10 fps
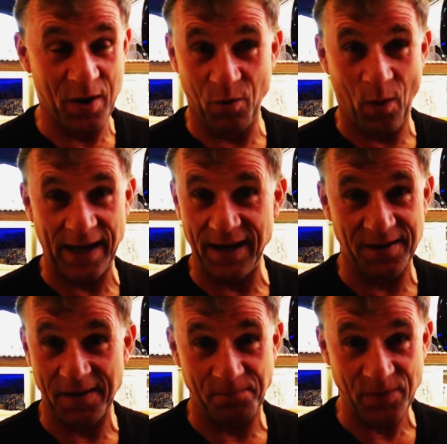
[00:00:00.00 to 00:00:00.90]
have
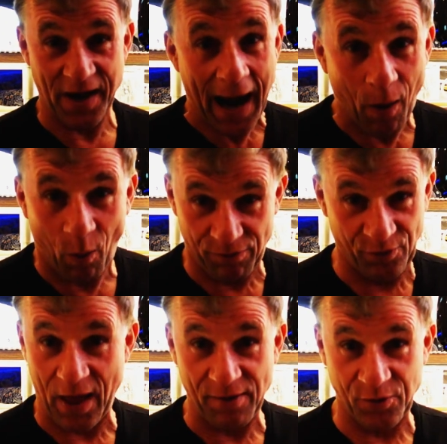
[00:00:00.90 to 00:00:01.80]
waited an hour
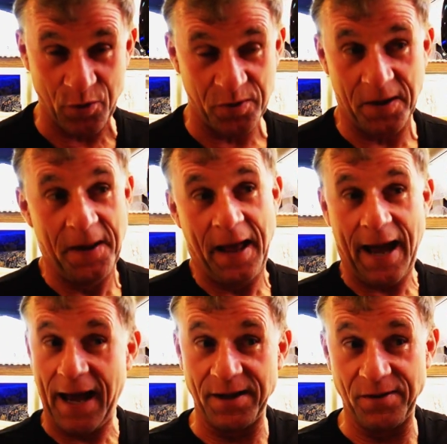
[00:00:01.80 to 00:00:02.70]
for that food,
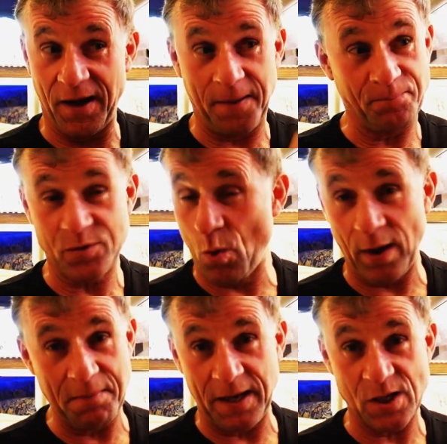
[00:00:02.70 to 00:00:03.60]
and
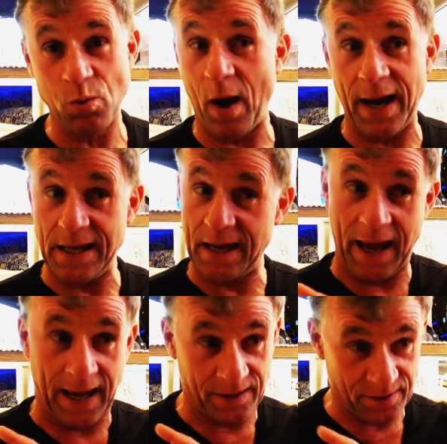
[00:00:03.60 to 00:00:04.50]
20 minutes wait,
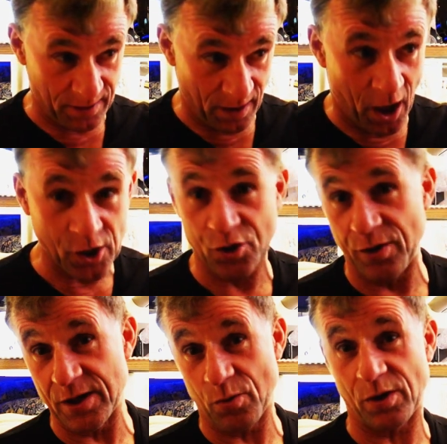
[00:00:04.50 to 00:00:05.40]
and ushered
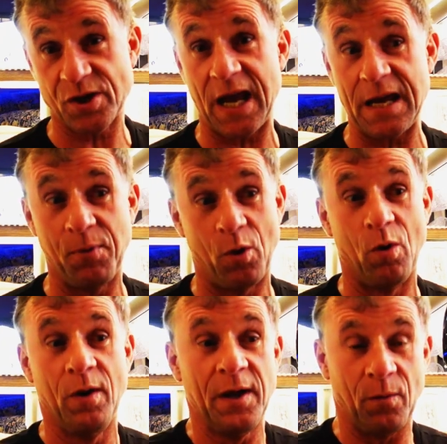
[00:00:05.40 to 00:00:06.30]
into our
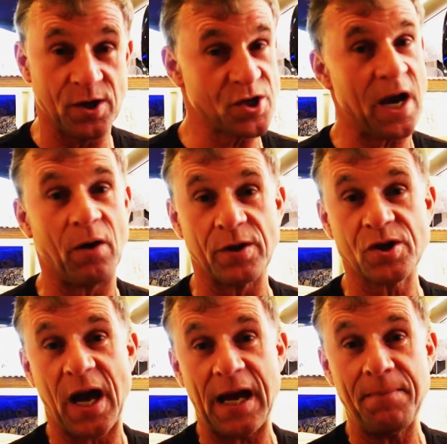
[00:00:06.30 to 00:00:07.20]
table. We sat on the
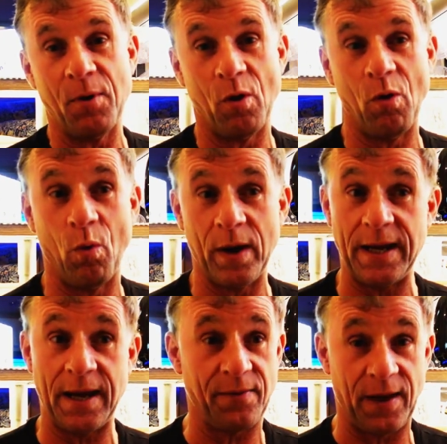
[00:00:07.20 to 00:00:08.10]
table.
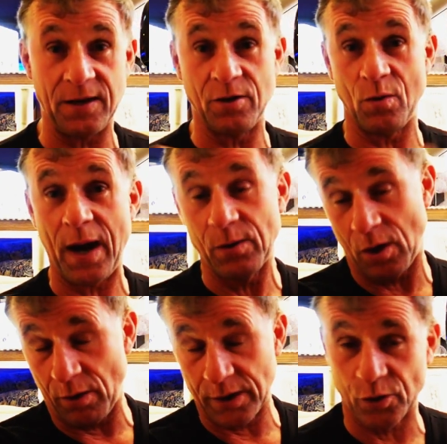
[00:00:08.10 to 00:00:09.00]
They do
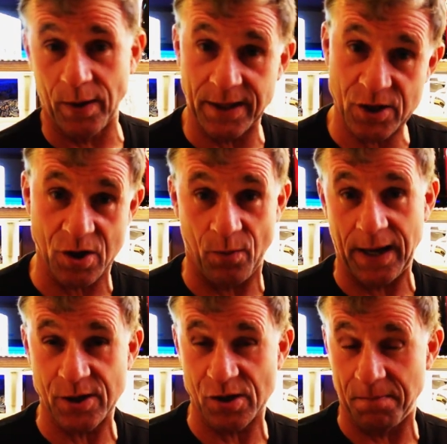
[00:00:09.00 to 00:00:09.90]
alcoholic drinks, so I
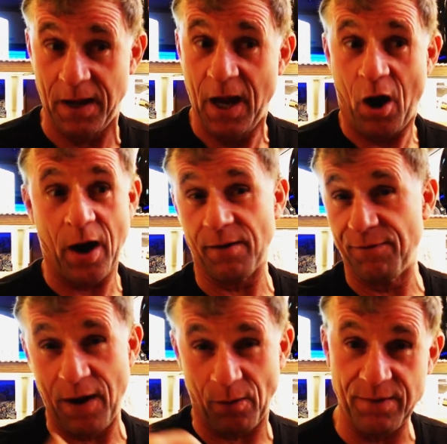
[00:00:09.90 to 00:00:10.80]
had a
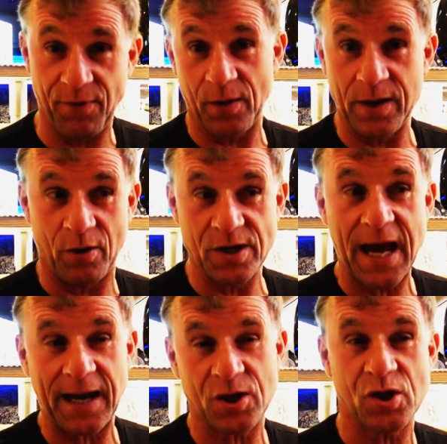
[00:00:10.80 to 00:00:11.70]
very, very nice
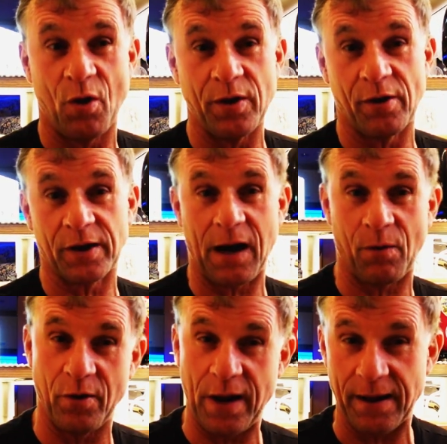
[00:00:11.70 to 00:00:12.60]
Hex cider.
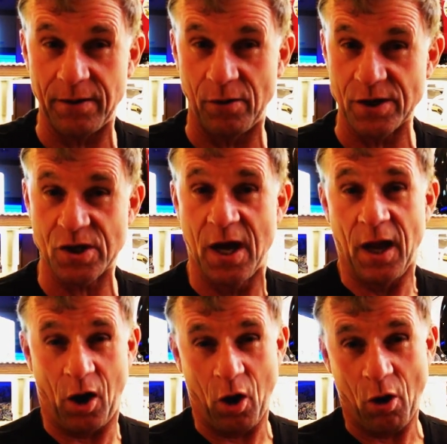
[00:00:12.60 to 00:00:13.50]
Caroline had a nice
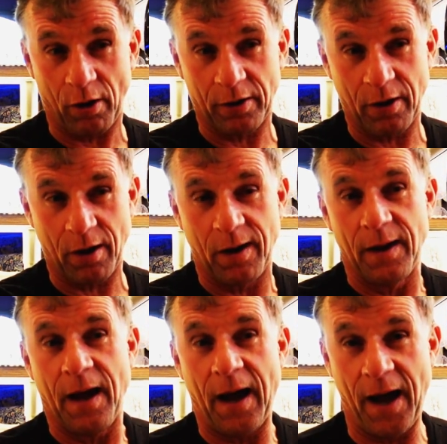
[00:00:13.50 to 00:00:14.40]
lager,
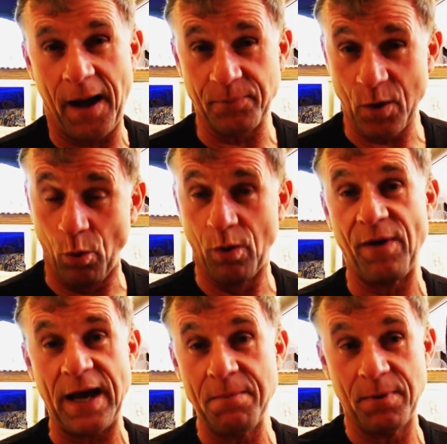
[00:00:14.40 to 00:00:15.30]
all
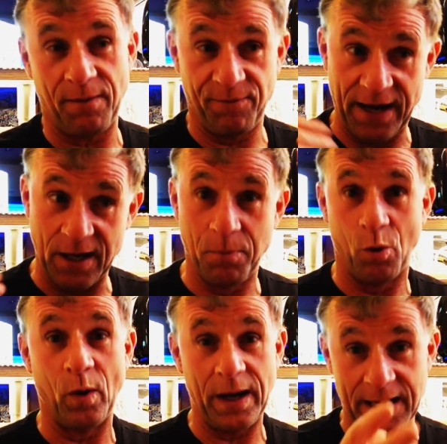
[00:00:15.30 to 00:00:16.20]

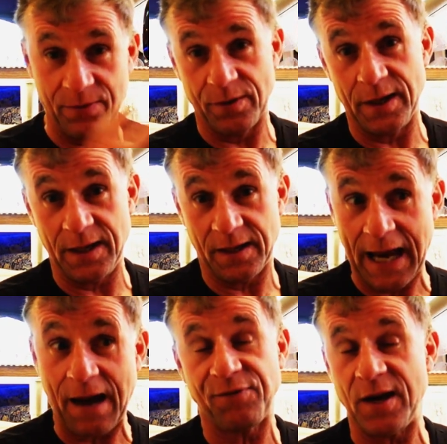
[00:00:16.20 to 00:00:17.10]
available in the
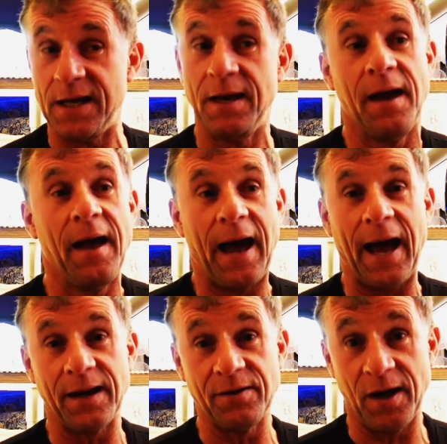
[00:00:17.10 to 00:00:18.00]
cafe.
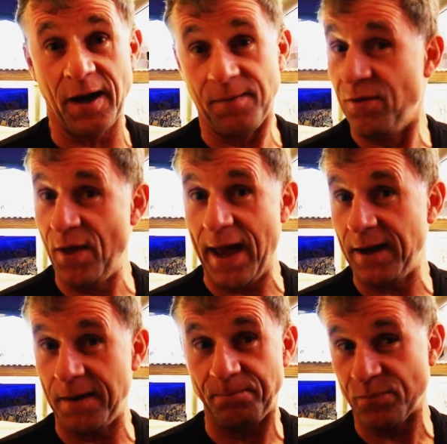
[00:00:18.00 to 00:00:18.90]
And
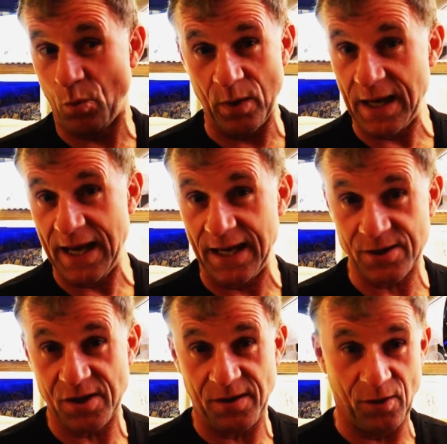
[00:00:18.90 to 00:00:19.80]
then we
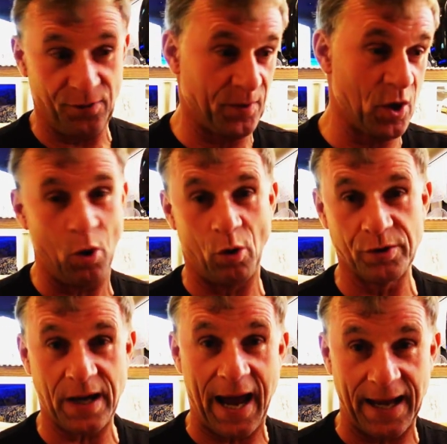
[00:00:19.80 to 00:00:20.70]
hit the
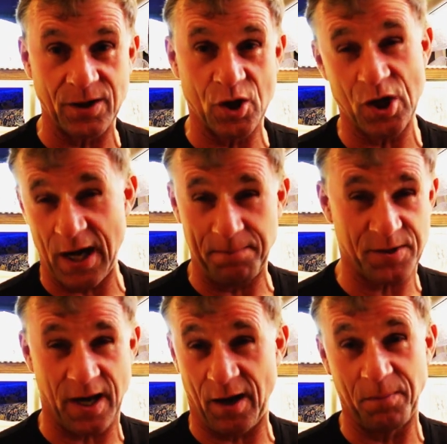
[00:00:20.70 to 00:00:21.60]
cod and
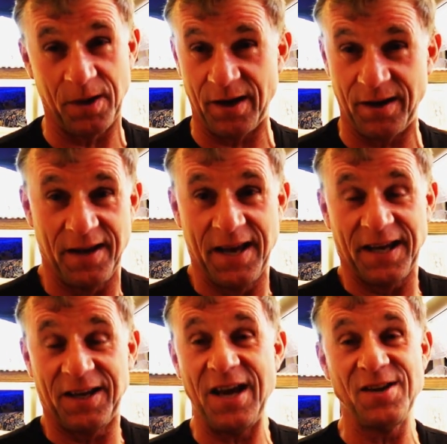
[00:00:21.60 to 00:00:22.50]
chips, and I'm gonna
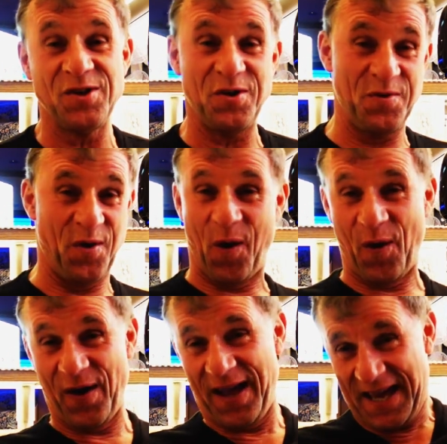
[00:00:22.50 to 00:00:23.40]
kid you
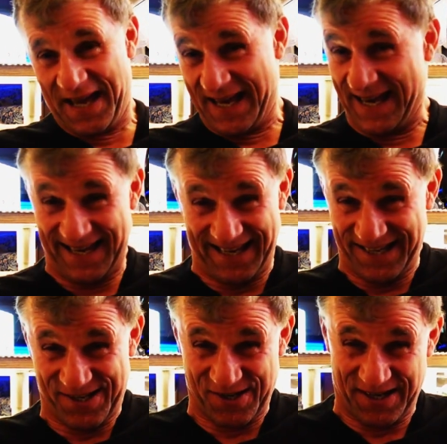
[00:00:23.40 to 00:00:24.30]
not, it
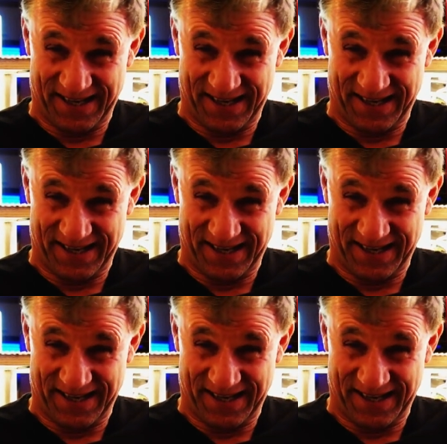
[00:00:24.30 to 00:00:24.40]
is.